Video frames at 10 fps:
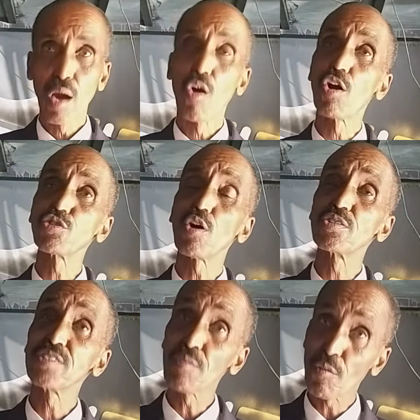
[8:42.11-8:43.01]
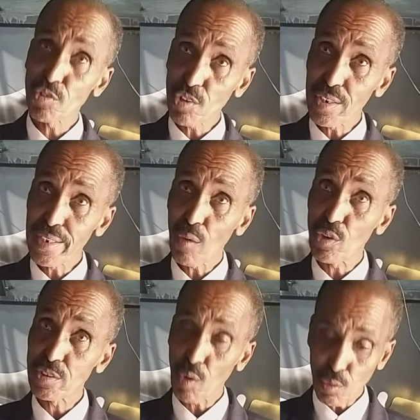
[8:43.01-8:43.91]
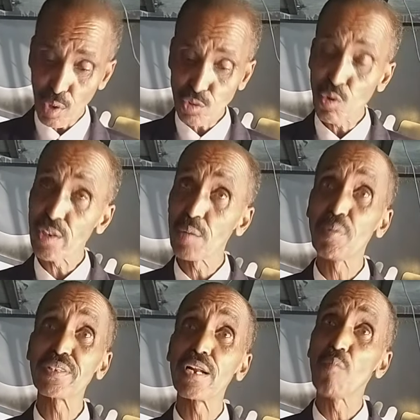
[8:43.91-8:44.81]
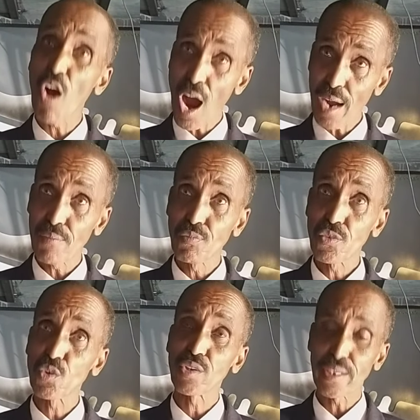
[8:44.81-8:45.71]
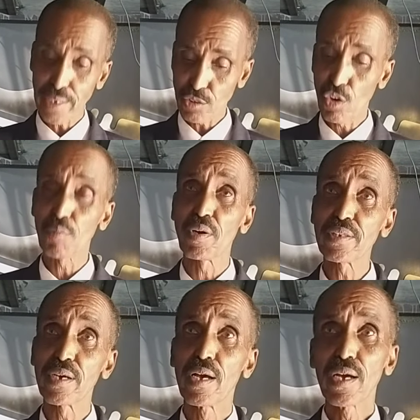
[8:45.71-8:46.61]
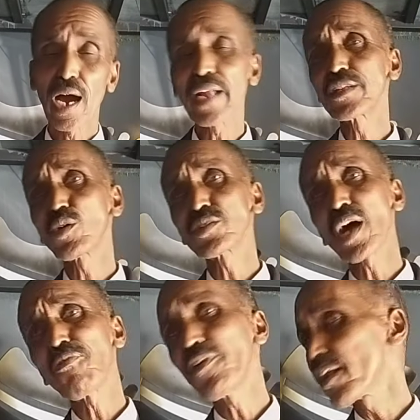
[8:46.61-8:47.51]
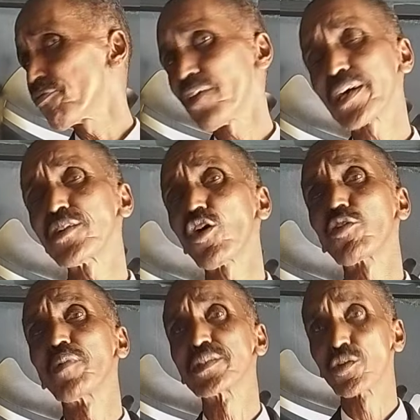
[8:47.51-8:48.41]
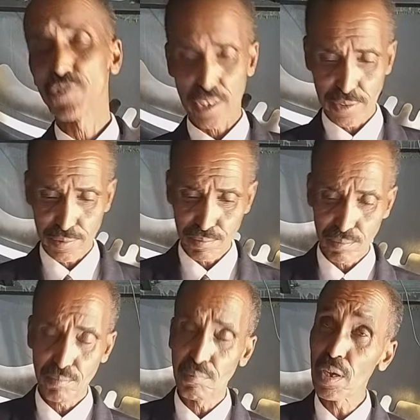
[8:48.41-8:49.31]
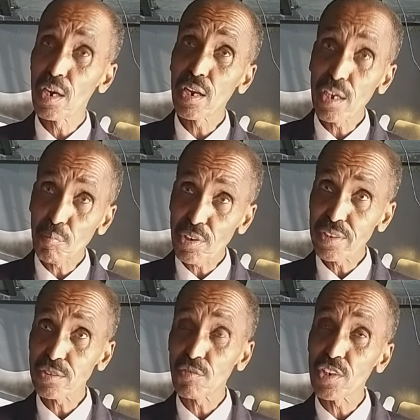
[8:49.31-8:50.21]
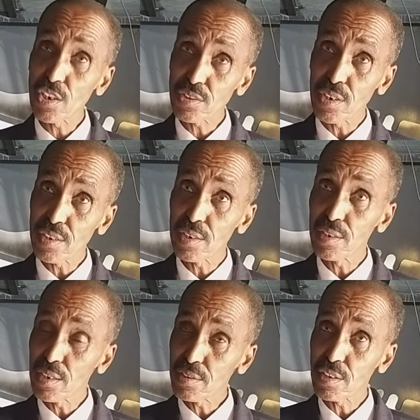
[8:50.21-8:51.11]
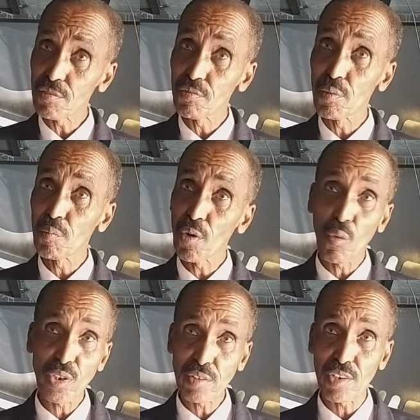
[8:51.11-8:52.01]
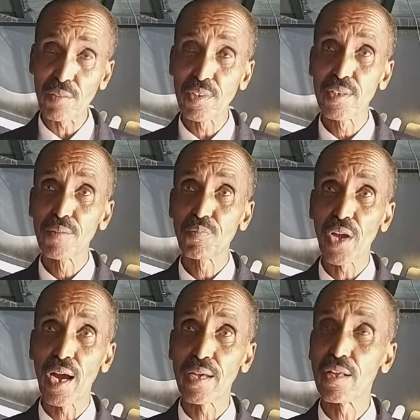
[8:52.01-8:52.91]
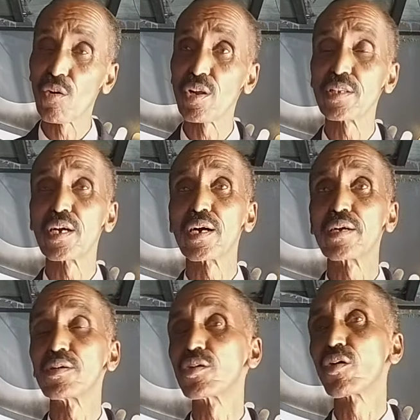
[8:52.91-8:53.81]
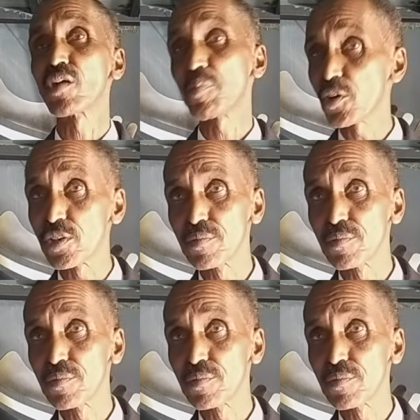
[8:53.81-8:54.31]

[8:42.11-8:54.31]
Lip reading: Also, chief of civil leader was the one who has lured the president more to sign that document. And it was a very fake document, obviously. Building bridges of initiative, whatever. They call it, report.